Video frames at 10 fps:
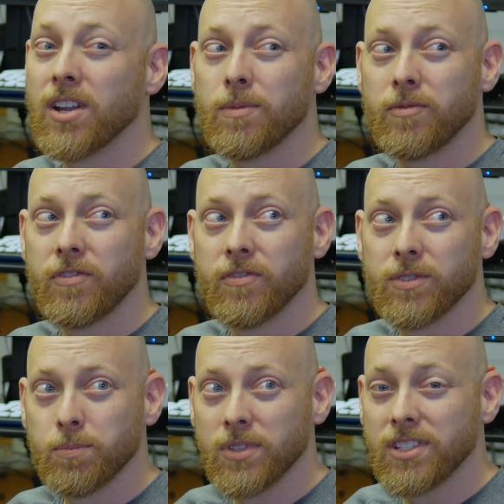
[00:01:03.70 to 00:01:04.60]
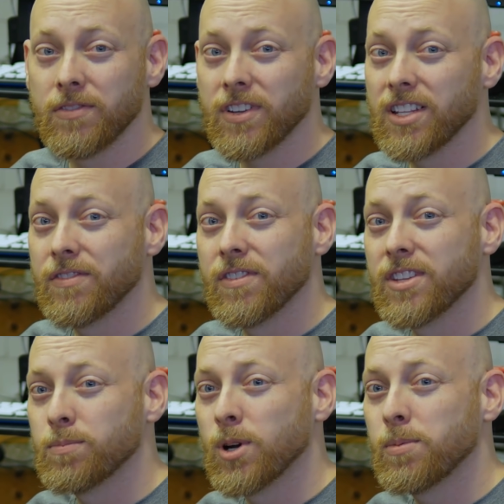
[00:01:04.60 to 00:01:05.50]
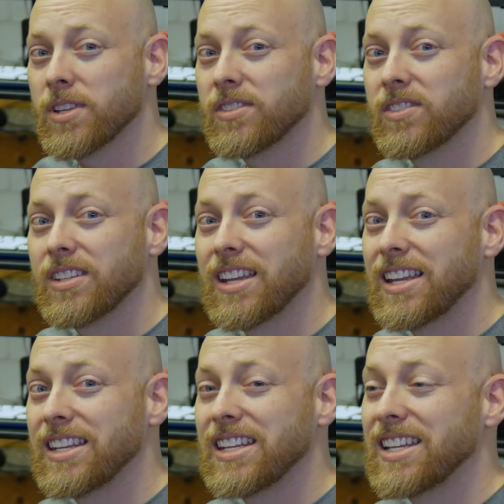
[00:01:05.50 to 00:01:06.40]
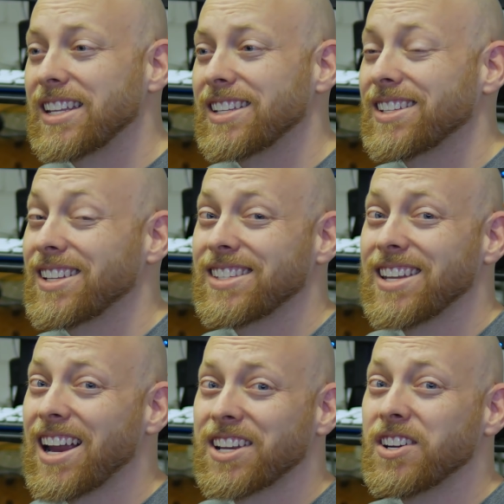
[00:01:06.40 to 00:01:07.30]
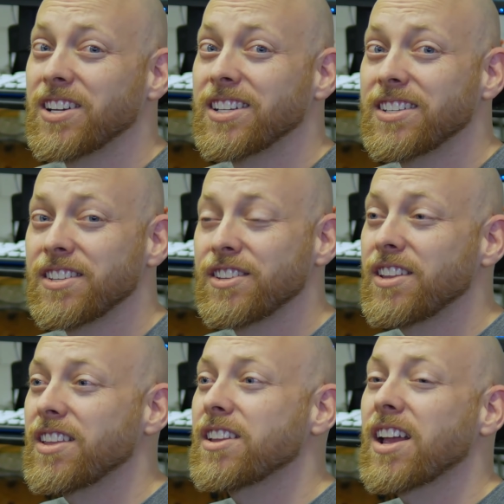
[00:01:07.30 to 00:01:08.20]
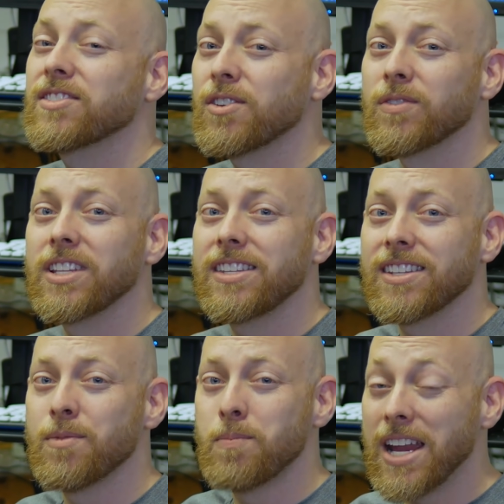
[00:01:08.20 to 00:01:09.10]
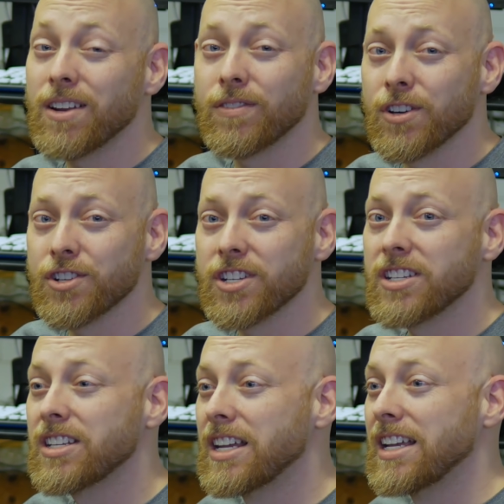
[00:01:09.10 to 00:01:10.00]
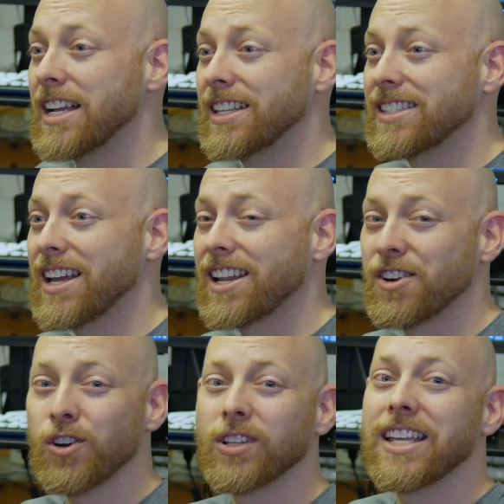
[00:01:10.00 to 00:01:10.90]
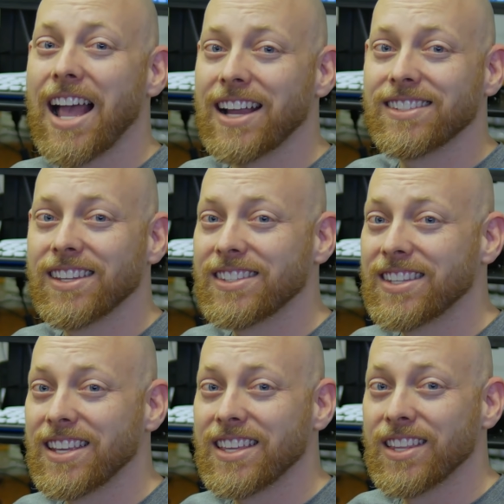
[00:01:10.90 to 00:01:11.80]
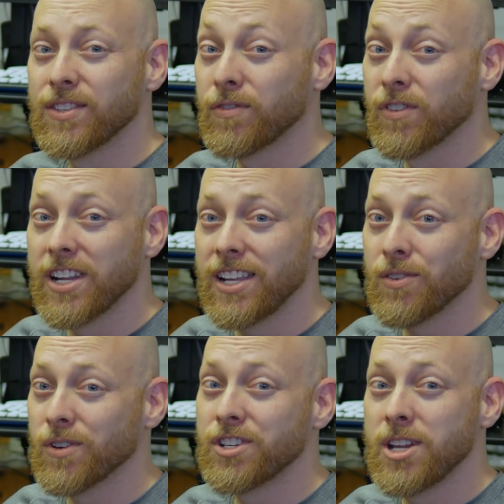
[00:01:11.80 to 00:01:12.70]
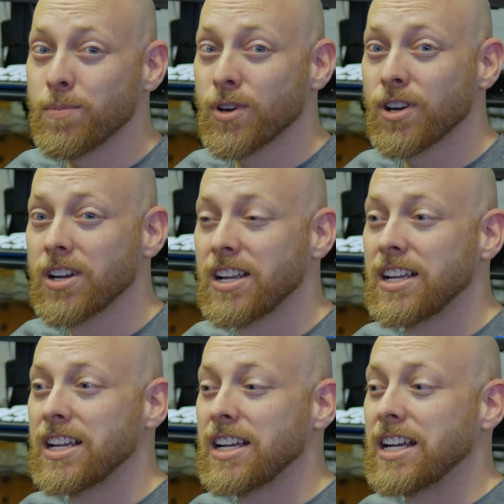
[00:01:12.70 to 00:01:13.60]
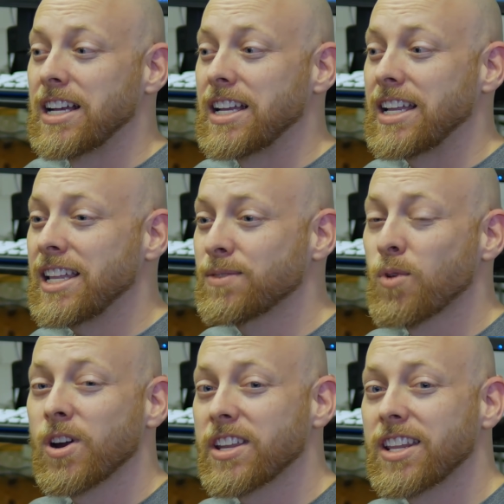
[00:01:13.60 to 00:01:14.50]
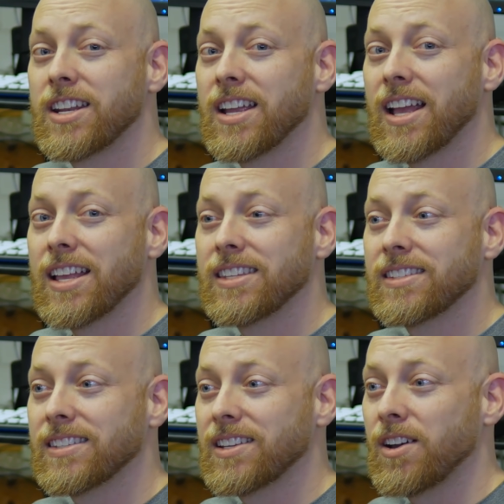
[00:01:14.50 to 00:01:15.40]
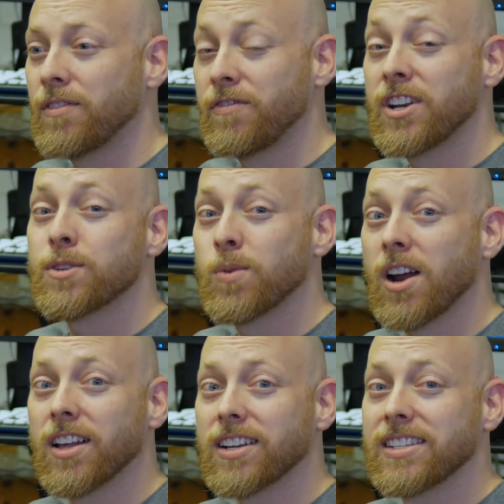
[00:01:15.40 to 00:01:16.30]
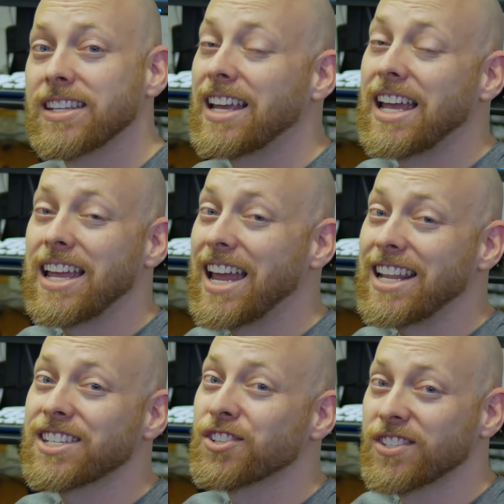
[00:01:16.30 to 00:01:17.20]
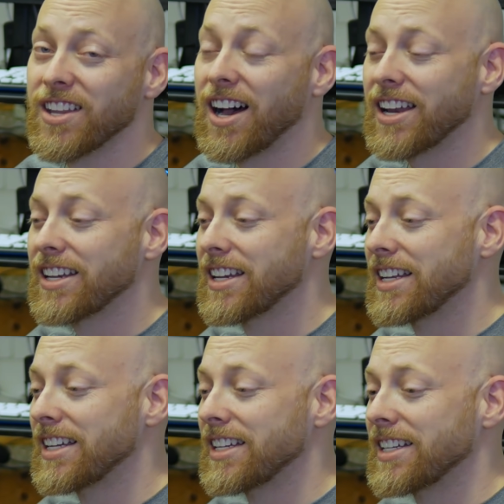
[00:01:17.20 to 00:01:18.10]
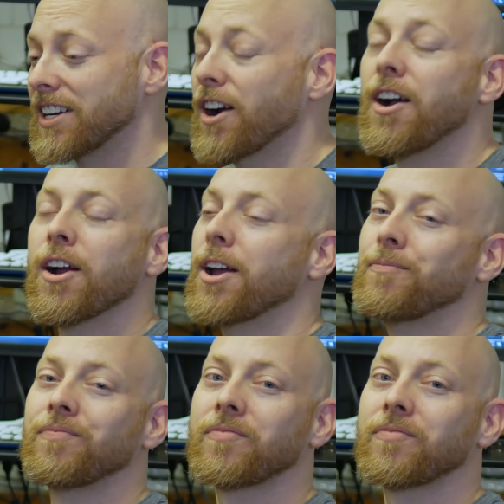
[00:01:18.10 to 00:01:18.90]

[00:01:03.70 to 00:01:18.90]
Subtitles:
up specifically for this purpose, and it's not good. You guys aren't releasing a beta version. It's not an early access thing that's free or cheaper. It's marketed as a finished product, and it's just not. All right,